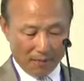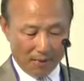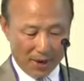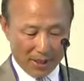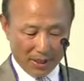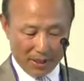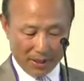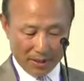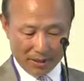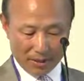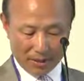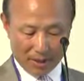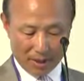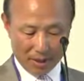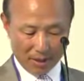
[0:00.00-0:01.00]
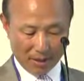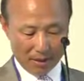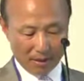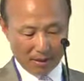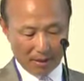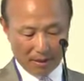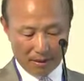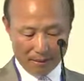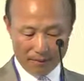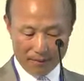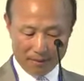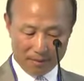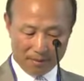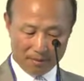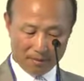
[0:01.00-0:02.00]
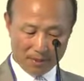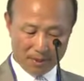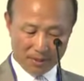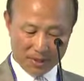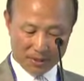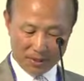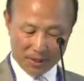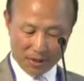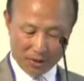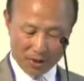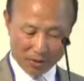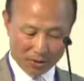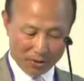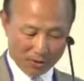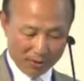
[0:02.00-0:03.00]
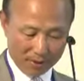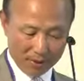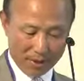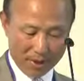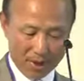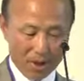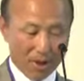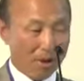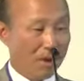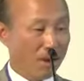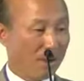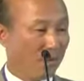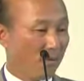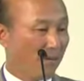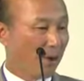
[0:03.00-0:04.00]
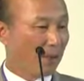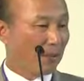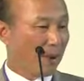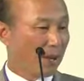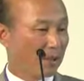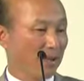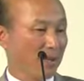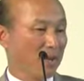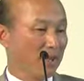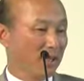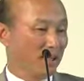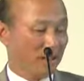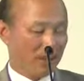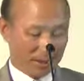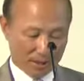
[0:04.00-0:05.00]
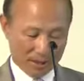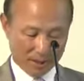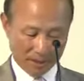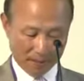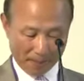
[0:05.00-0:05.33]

Findings from number 3 question, what possibilities?